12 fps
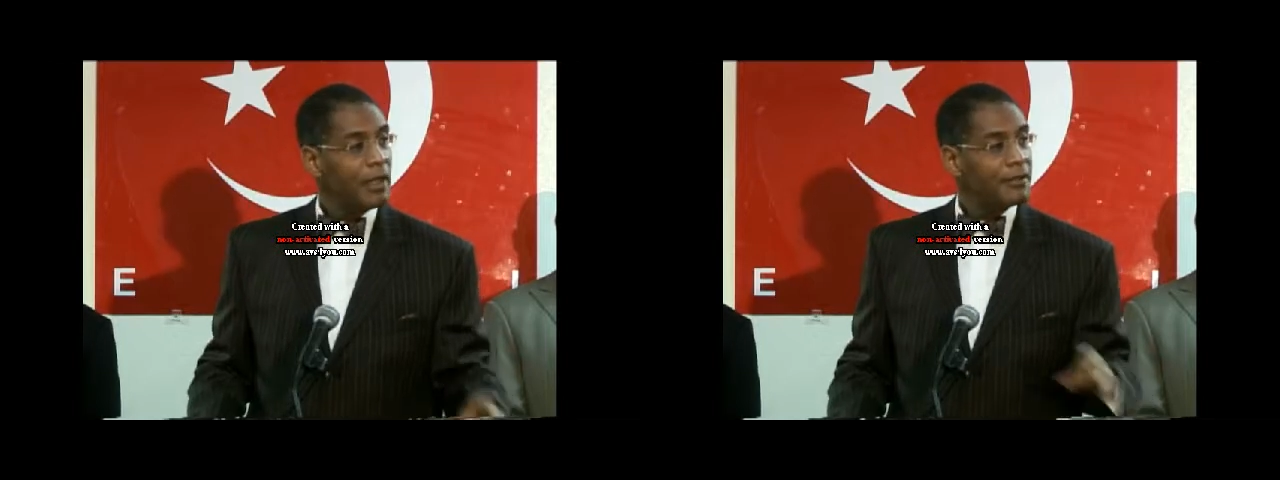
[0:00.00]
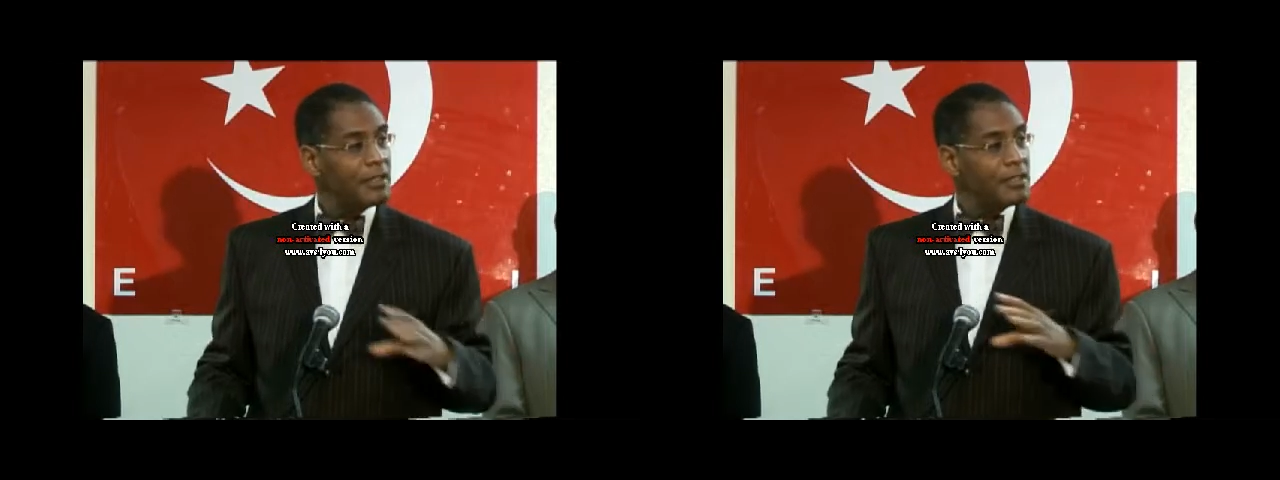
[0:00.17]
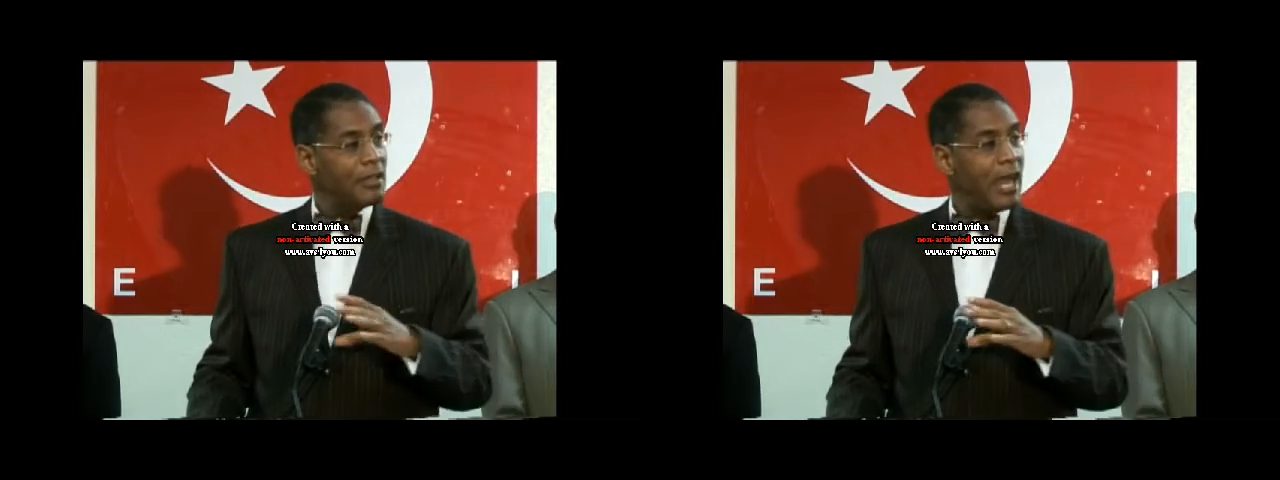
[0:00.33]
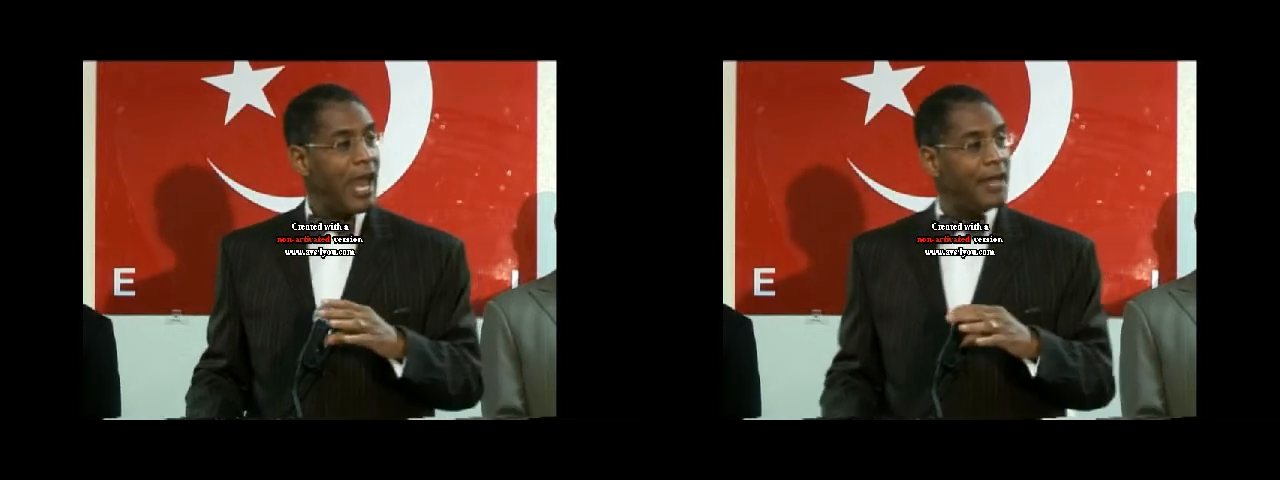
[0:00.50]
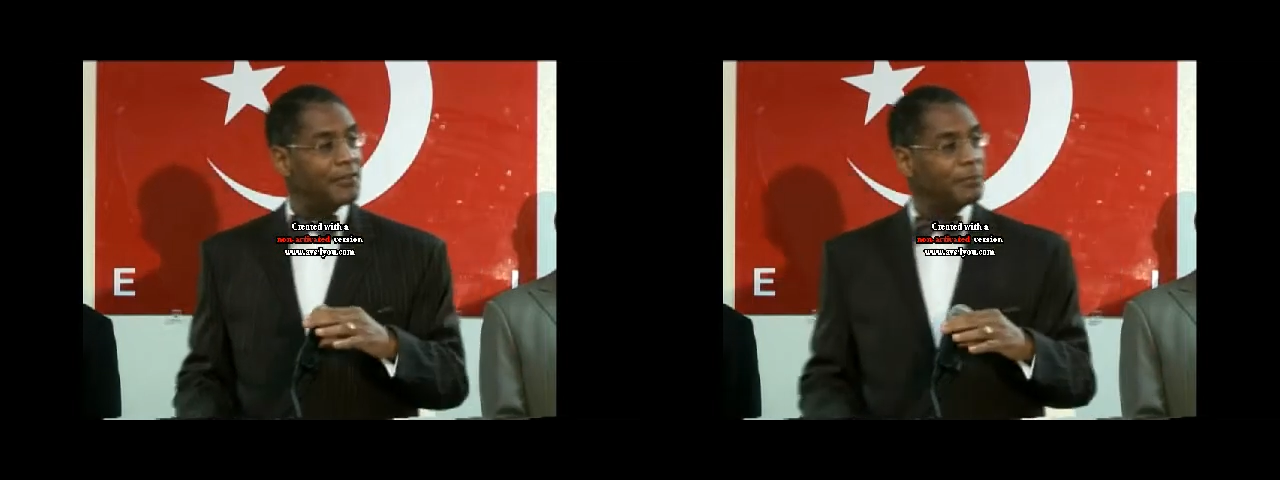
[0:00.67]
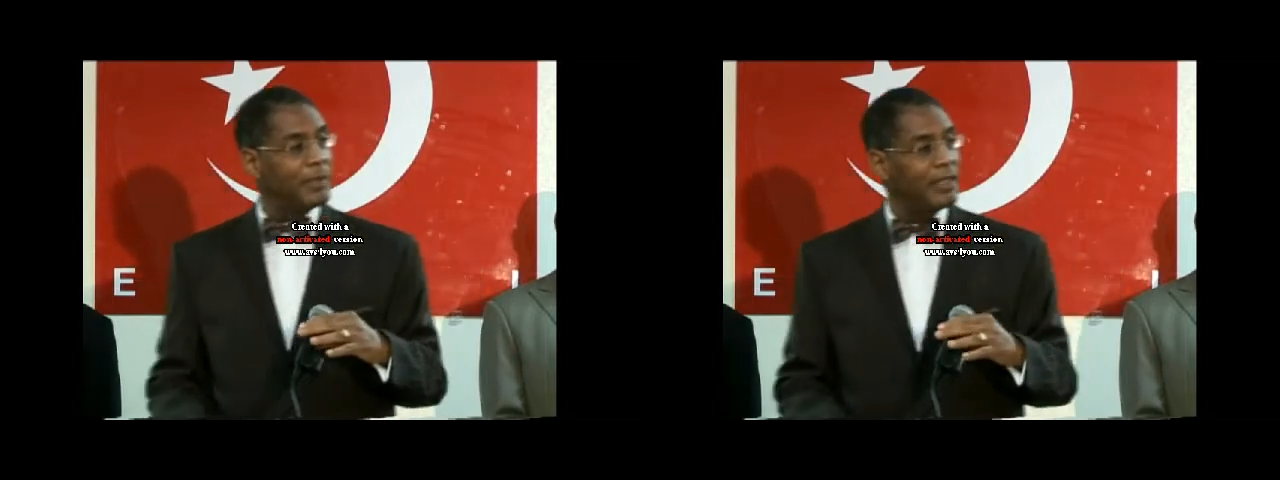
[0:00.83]
See, a sister
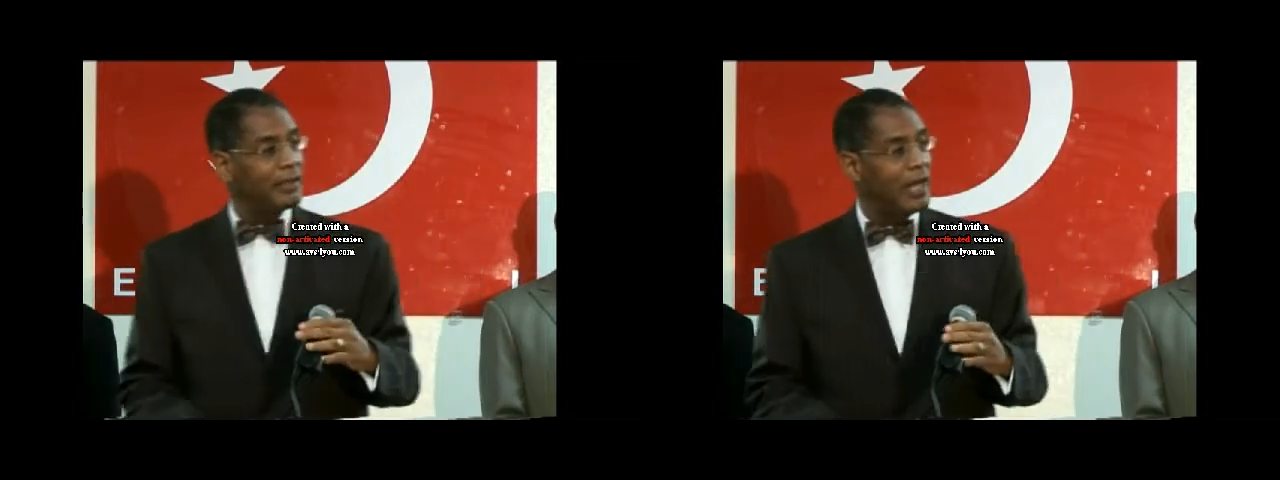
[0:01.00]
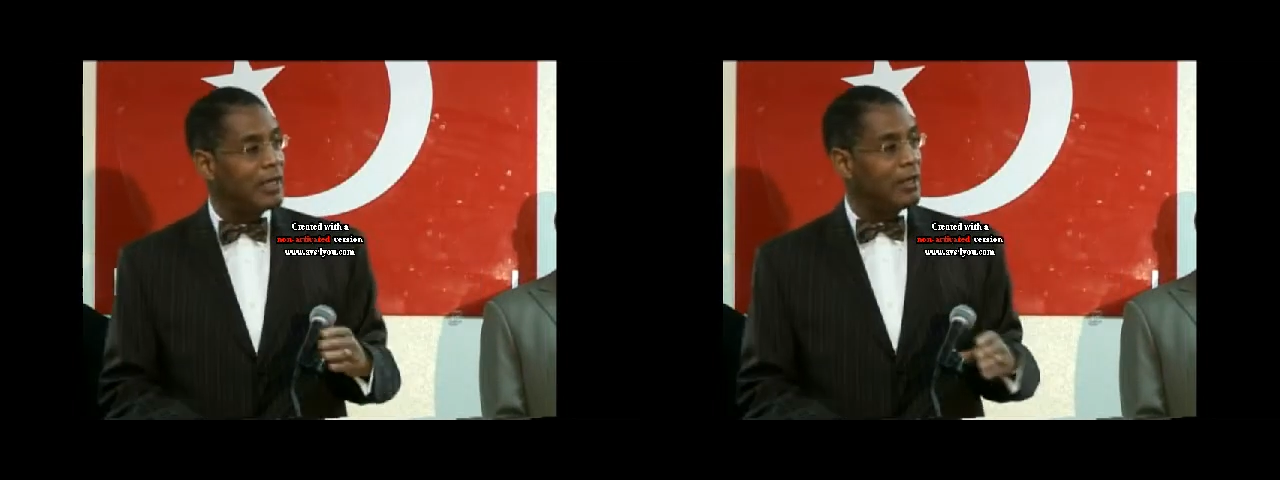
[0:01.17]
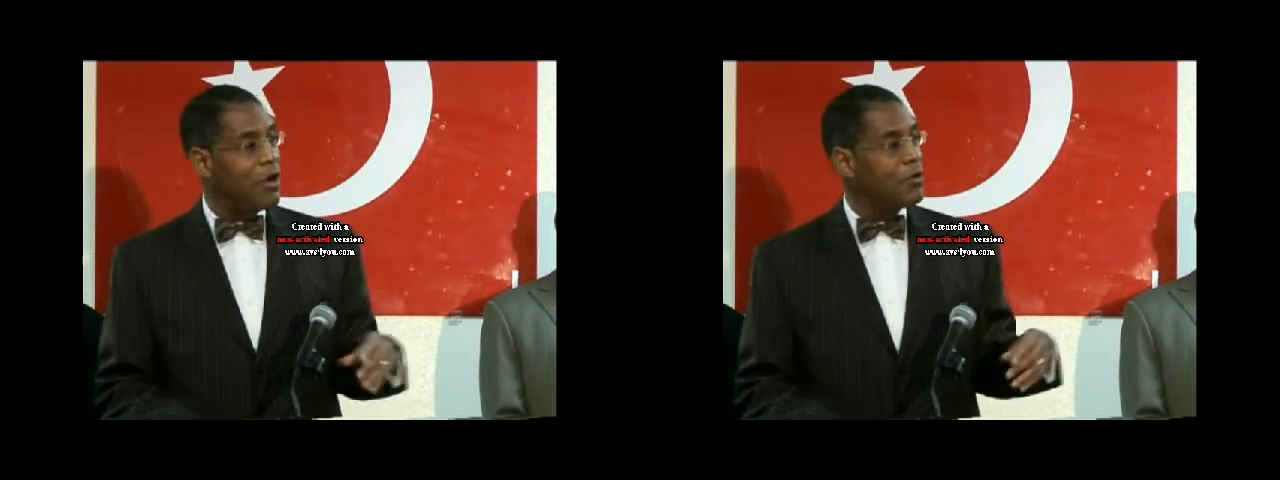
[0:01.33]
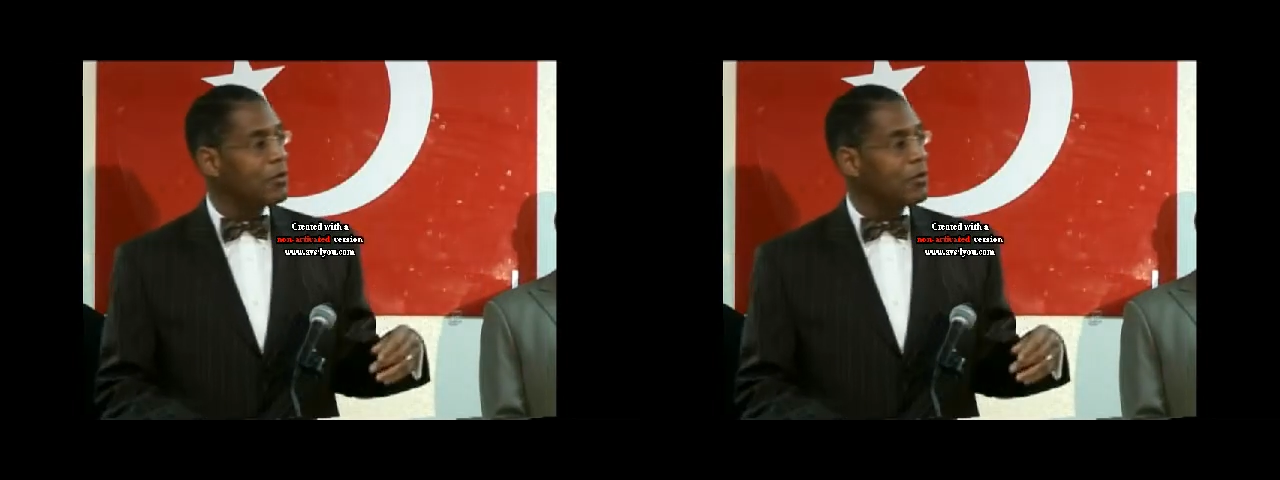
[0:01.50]
asked me not